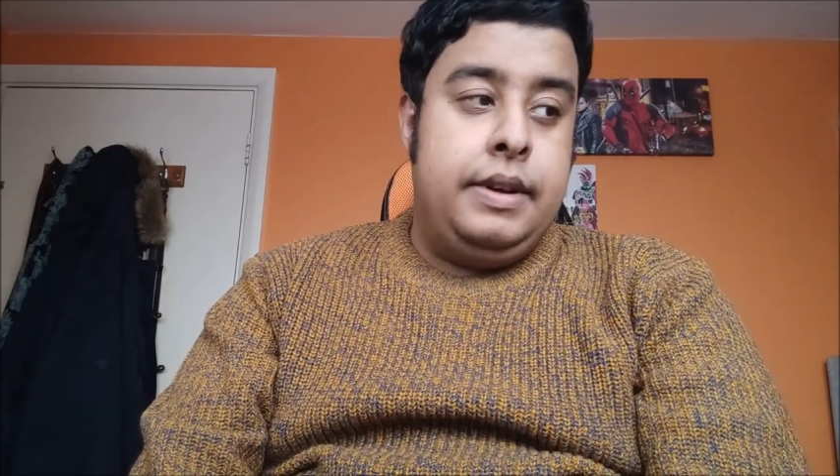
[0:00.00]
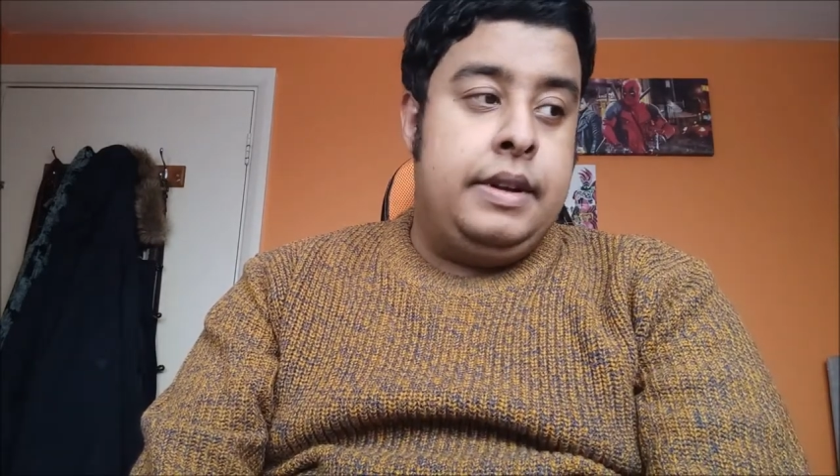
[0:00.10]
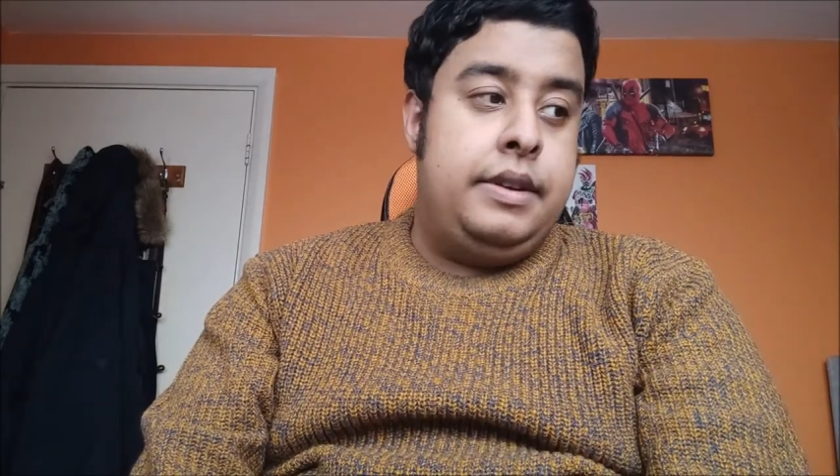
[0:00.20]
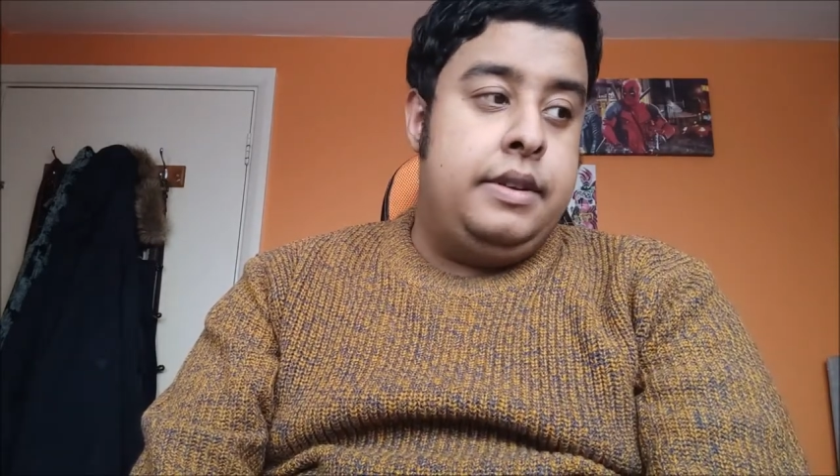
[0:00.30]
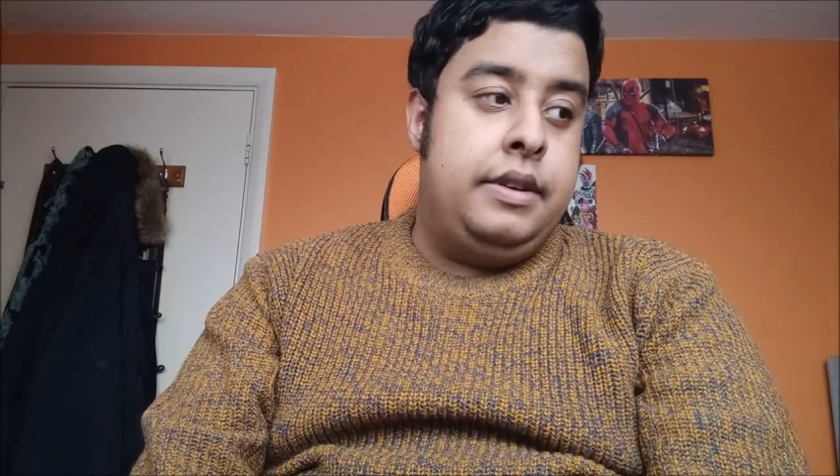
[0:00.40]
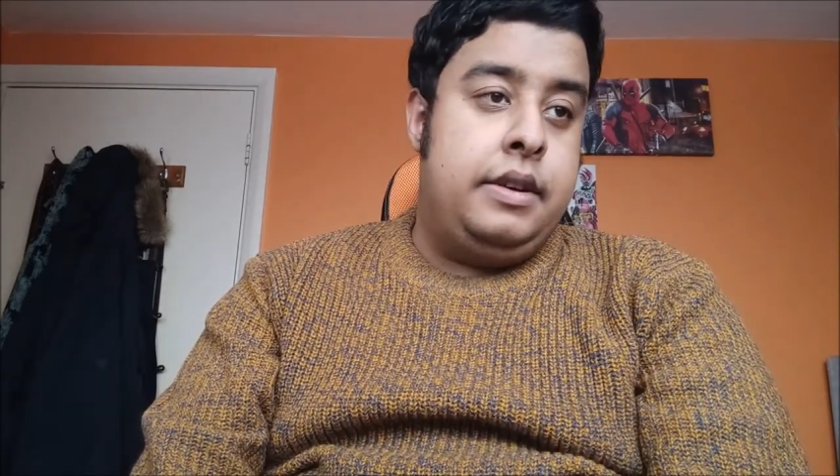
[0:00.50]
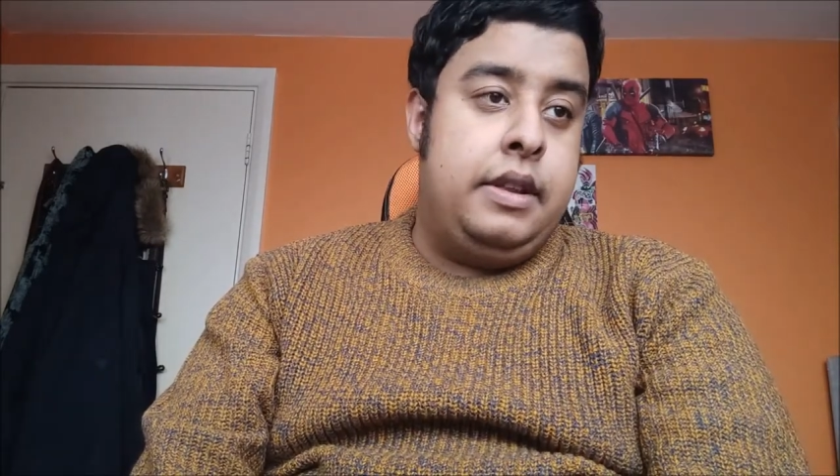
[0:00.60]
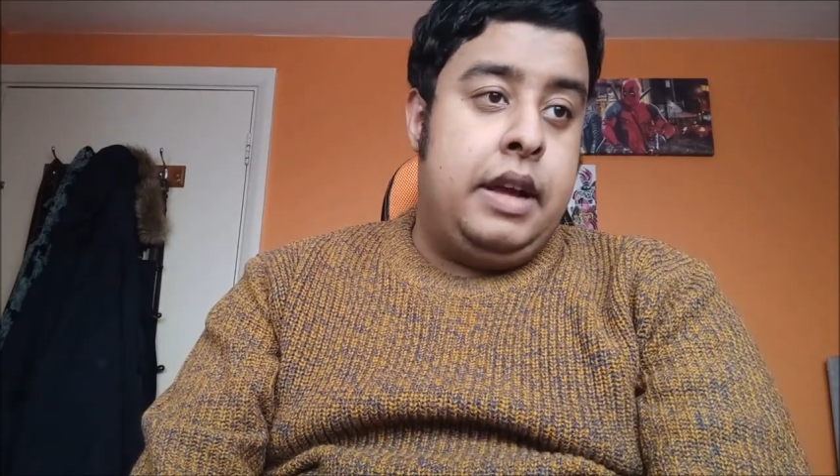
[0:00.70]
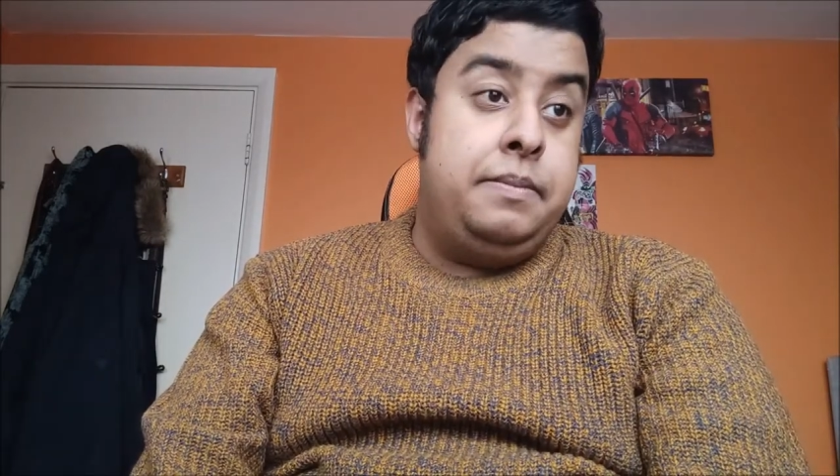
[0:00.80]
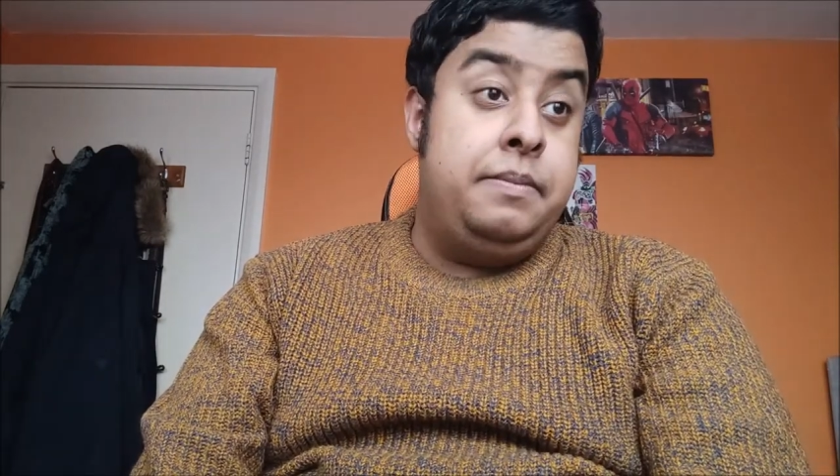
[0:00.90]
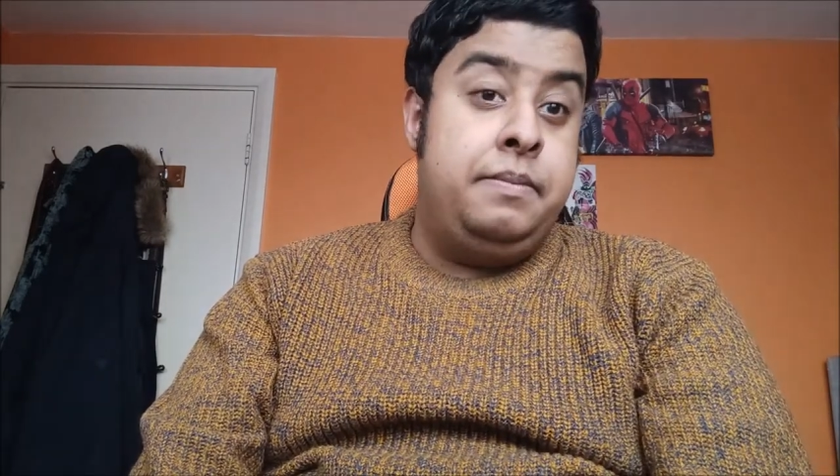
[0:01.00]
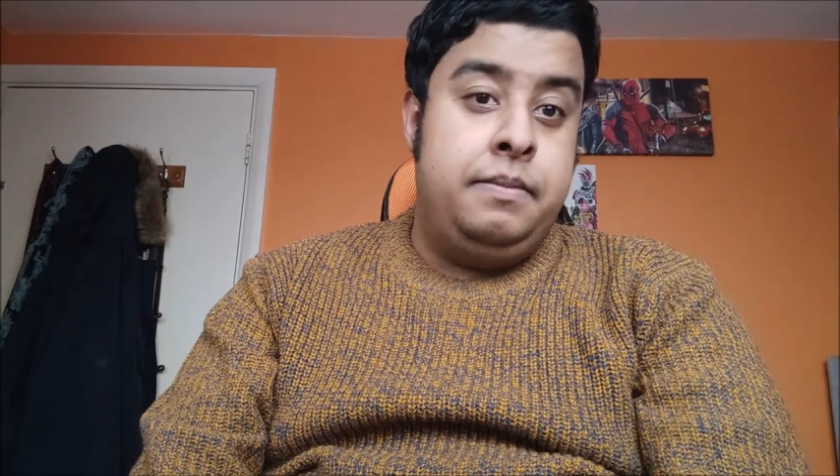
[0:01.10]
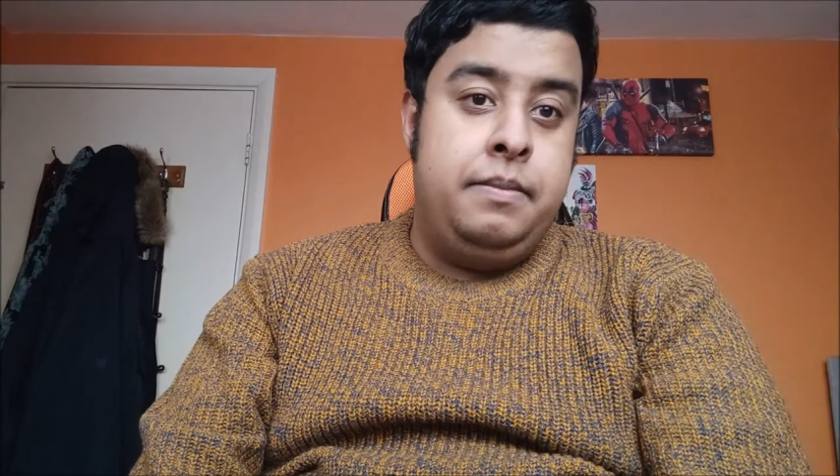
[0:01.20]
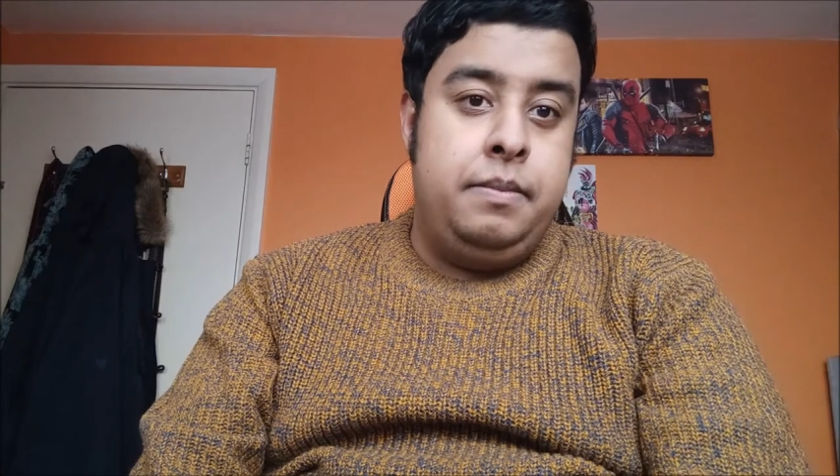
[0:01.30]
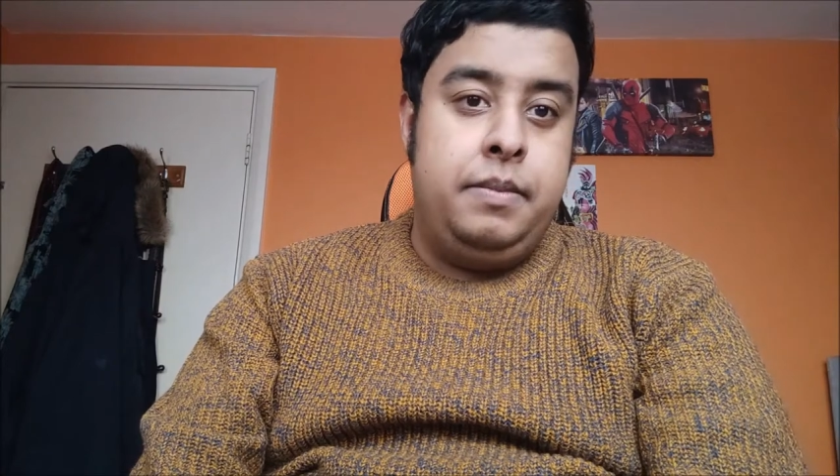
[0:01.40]
and the lamb
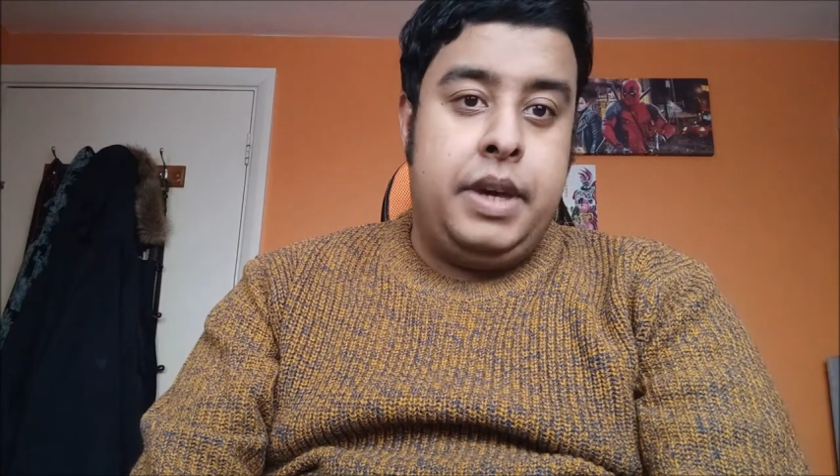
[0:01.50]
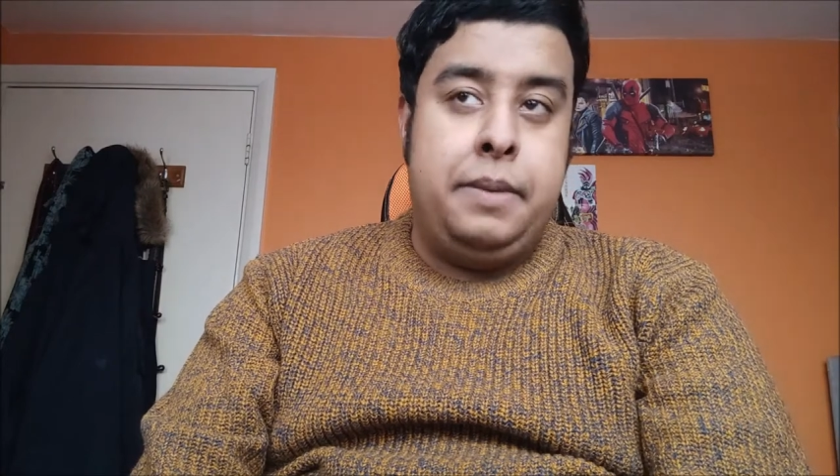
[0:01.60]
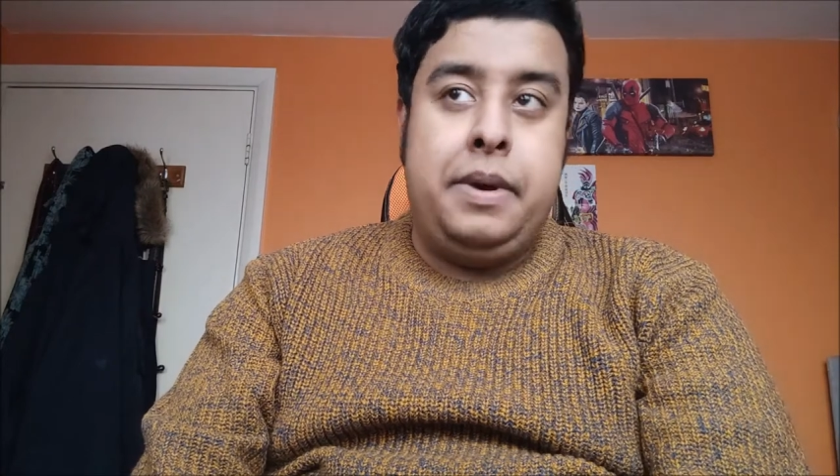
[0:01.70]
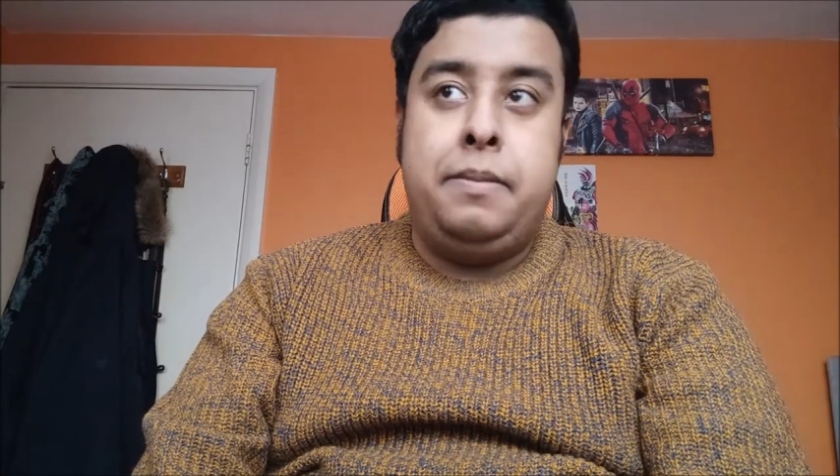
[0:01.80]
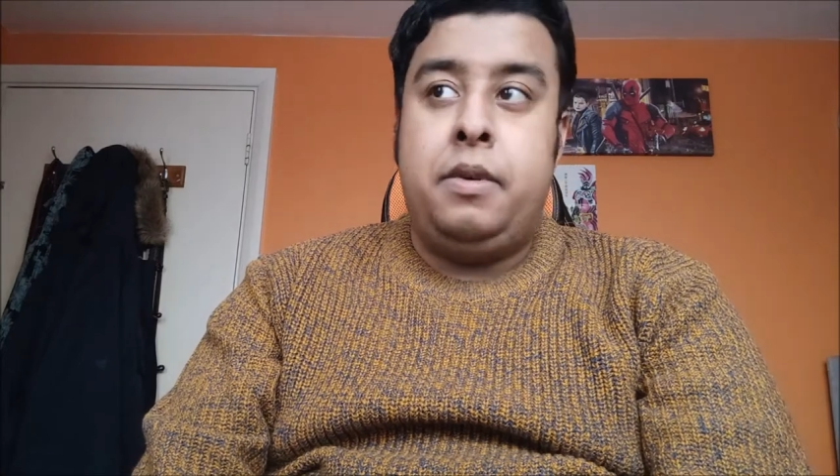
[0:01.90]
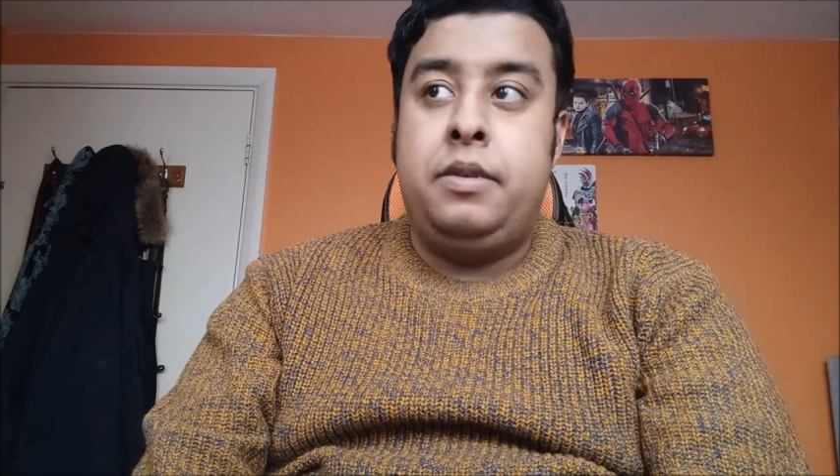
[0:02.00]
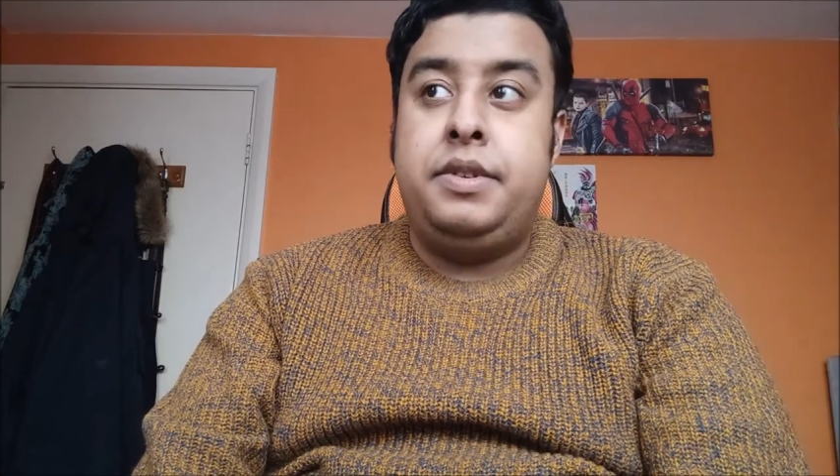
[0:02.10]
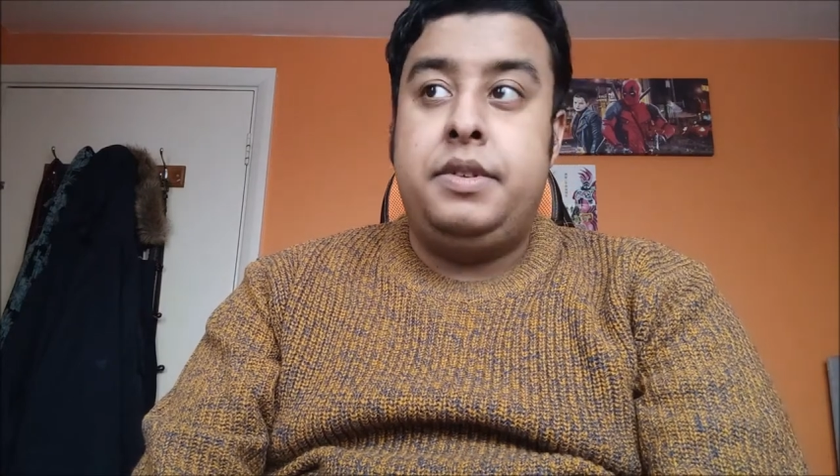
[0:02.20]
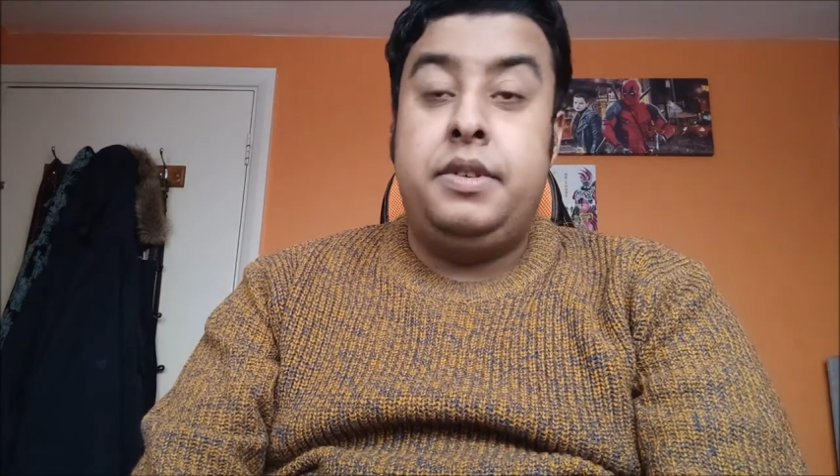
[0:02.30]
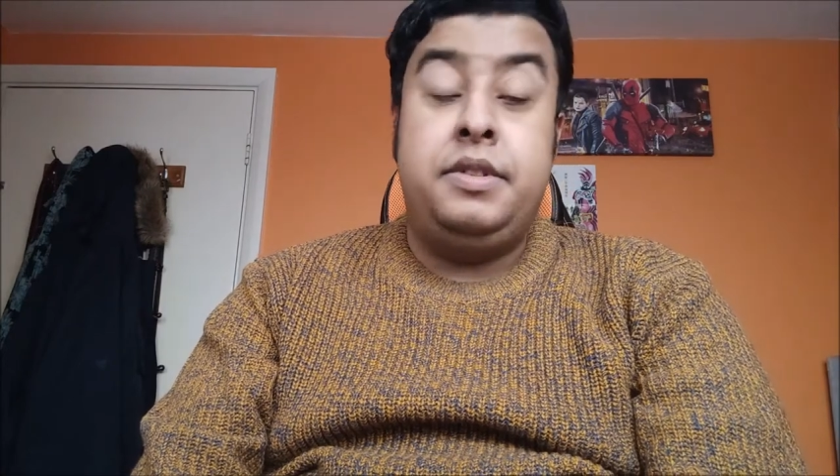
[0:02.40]
kebab rolls,